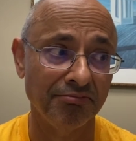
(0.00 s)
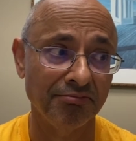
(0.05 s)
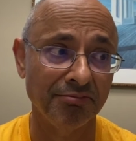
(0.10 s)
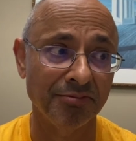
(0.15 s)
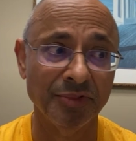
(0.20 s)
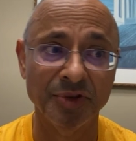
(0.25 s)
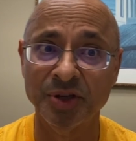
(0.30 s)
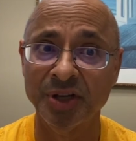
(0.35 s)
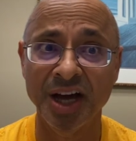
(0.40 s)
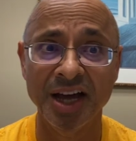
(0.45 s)

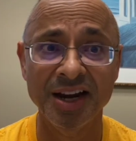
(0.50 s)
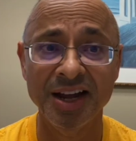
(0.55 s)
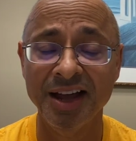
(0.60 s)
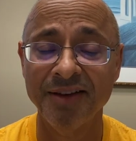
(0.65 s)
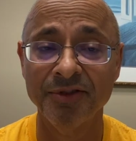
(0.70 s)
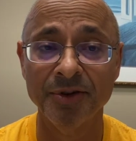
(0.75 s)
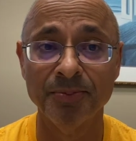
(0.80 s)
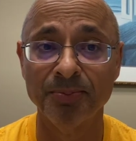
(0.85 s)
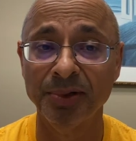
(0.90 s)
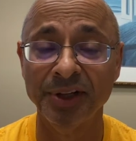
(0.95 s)
We've got to
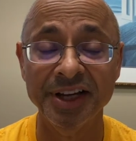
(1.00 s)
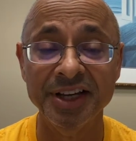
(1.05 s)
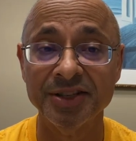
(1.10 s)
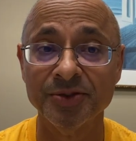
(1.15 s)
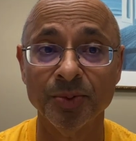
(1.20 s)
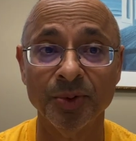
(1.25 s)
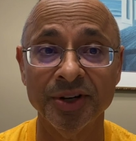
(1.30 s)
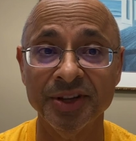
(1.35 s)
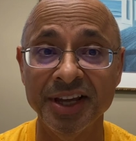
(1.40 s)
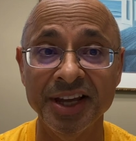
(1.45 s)
have a
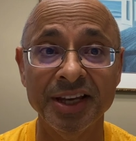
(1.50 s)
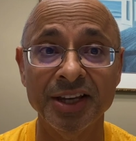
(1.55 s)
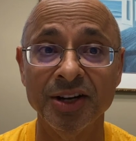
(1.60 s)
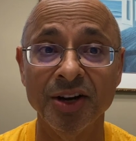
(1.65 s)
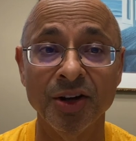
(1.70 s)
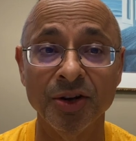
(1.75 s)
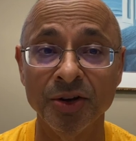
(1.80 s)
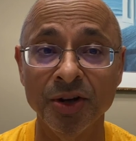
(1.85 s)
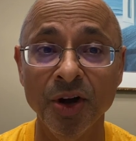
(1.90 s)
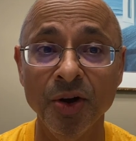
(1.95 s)
place where they can
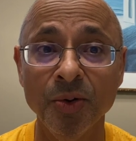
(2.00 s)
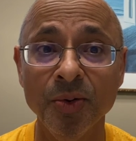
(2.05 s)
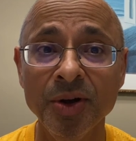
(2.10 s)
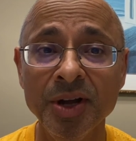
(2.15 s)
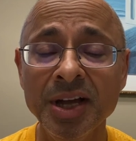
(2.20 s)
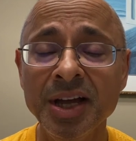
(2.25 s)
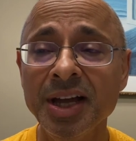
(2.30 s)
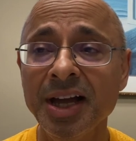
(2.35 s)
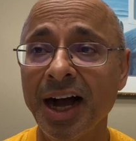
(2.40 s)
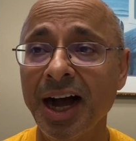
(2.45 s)
all go.
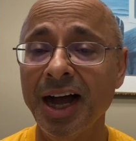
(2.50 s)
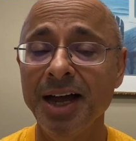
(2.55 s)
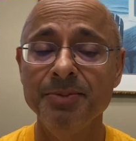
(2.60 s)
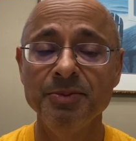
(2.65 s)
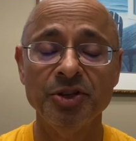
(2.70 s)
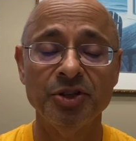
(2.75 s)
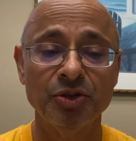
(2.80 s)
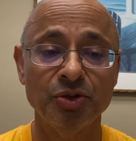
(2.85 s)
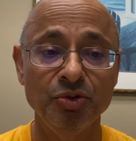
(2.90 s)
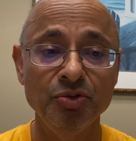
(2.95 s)
I'm
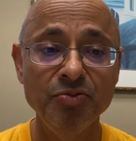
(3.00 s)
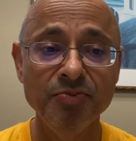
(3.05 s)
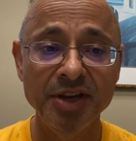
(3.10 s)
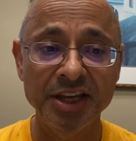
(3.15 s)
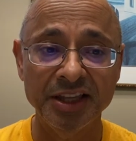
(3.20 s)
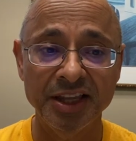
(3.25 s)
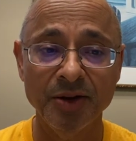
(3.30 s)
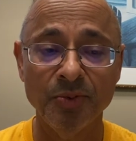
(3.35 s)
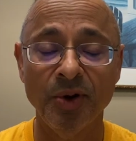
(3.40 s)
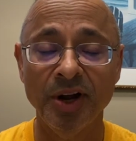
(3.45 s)

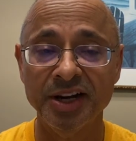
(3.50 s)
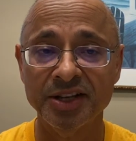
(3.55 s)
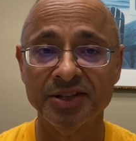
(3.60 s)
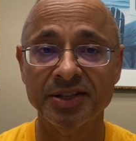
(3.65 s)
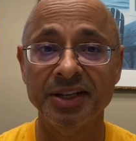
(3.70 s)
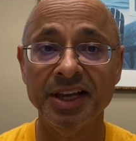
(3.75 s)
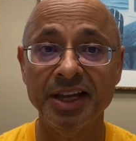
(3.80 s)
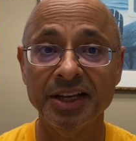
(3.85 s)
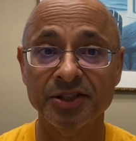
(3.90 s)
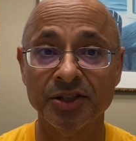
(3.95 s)
assuming they want to
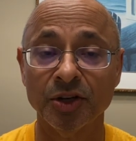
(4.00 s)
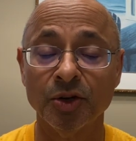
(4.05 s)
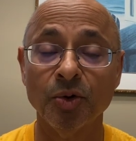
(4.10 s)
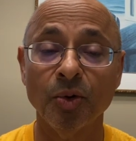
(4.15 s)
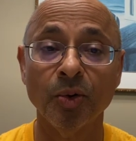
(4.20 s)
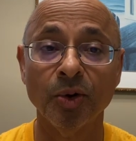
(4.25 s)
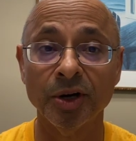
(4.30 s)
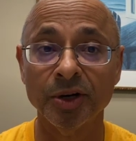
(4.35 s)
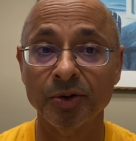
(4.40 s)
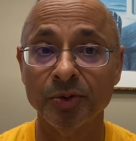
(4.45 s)
stay as a
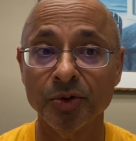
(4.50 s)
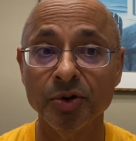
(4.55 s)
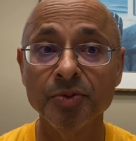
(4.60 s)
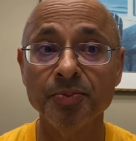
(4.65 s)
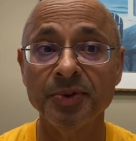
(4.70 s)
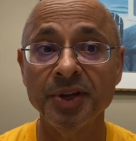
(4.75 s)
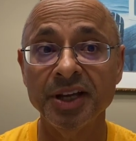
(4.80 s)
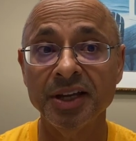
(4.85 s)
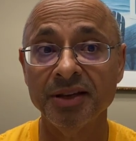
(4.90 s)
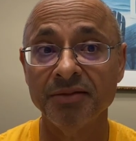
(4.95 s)
core
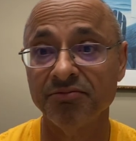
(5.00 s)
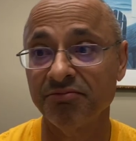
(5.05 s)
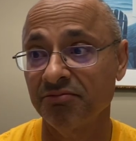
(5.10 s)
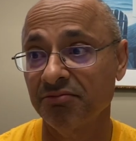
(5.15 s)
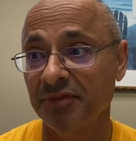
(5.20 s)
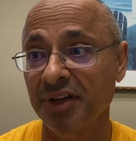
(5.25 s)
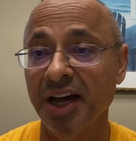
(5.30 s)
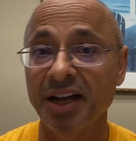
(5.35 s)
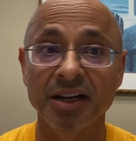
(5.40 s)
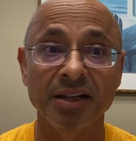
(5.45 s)
group. They
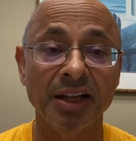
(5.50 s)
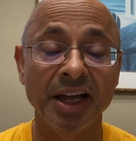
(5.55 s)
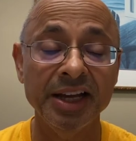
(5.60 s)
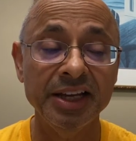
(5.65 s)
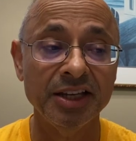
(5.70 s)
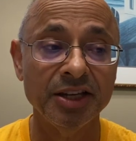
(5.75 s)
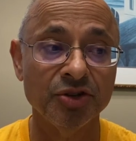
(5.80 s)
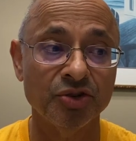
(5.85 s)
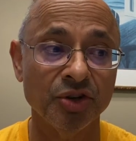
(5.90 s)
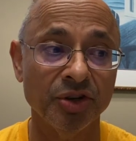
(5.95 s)
kind of
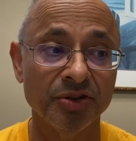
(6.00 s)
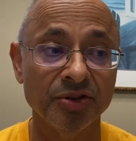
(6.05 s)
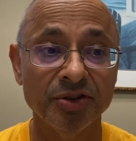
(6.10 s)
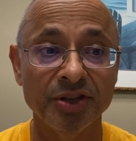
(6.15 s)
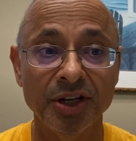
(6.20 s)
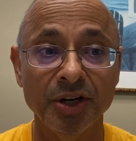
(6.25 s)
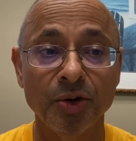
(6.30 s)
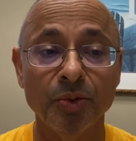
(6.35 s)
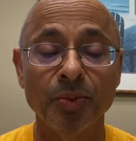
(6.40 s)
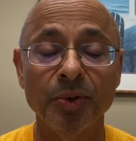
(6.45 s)
like each other.
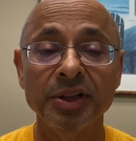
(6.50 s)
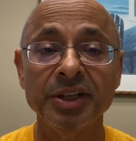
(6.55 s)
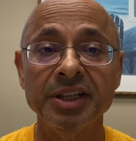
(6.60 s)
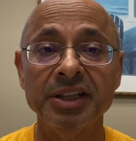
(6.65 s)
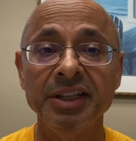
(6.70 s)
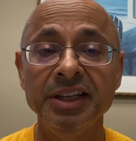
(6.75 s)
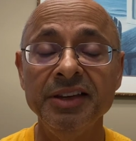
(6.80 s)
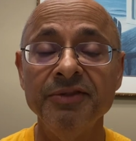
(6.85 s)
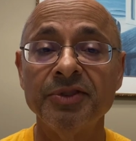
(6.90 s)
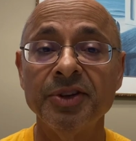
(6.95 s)
They don't really
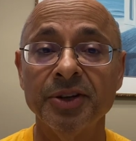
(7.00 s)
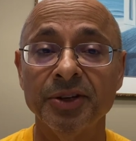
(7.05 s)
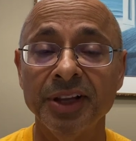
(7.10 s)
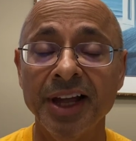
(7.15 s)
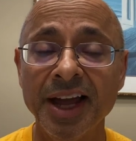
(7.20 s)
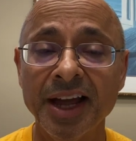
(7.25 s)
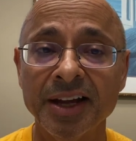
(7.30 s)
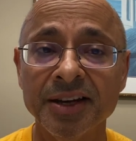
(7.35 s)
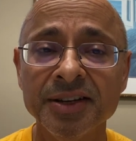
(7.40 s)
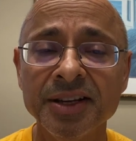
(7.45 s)
leave their
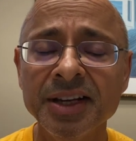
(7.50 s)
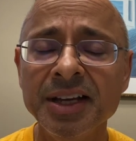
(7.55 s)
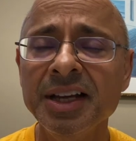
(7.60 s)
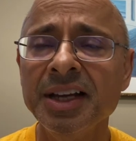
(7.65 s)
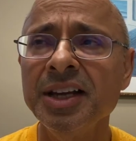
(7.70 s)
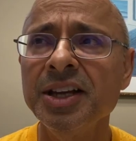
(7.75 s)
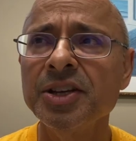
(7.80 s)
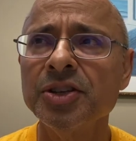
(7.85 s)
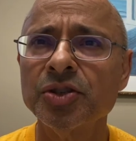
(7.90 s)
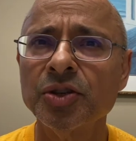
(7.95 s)
land.
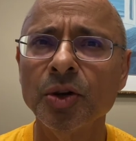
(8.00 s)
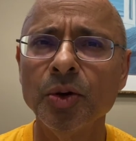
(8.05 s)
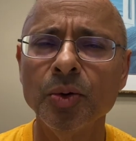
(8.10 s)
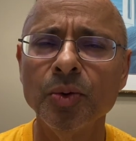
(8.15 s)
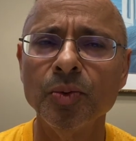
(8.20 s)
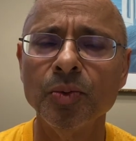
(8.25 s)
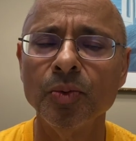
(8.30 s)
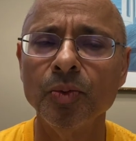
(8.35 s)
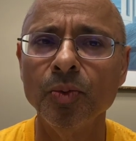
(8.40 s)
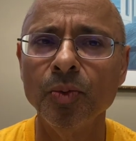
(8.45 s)

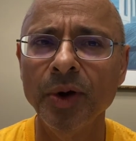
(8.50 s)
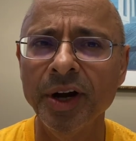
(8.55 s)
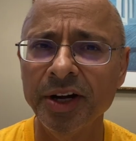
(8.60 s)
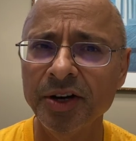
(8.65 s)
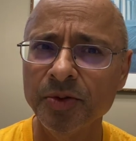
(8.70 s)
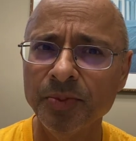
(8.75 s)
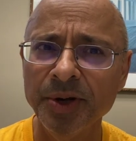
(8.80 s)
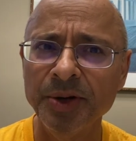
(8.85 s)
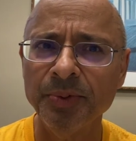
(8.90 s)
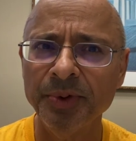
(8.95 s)
So where
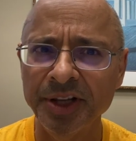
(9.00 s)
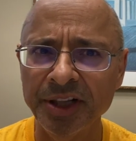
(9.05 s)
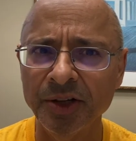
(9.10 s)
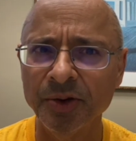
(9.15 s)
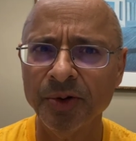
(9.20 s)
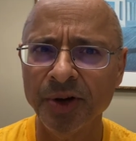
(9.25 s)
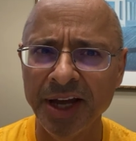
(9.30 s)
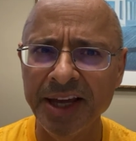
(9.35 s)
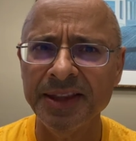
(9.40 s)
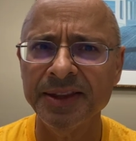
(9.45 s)
do we
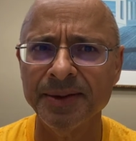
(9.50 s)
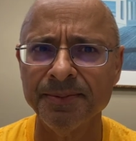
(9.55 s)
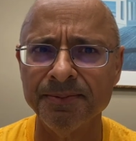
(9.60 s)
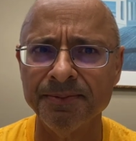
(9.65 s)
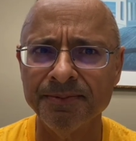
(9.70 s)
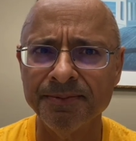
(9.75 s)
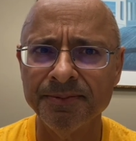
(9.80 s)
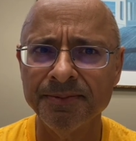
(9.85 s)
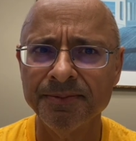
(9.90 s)
relocate them?